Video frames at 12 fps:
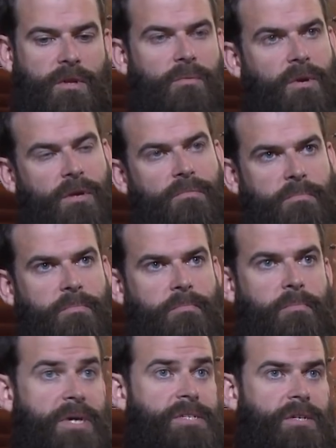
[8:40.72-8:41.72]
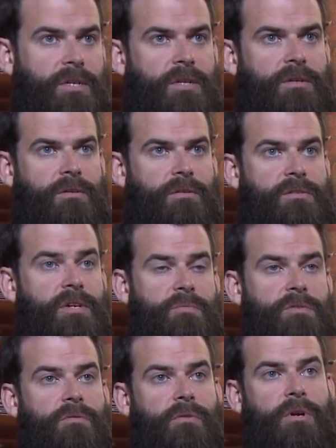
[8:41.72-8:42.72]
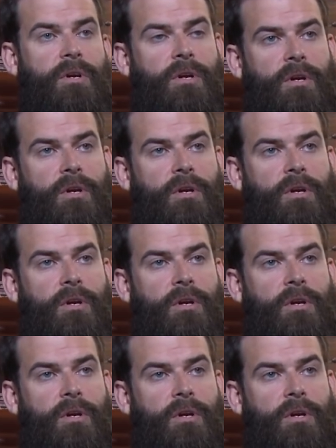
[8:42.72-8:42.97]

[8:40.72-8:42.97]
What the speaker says: they were basically the same story.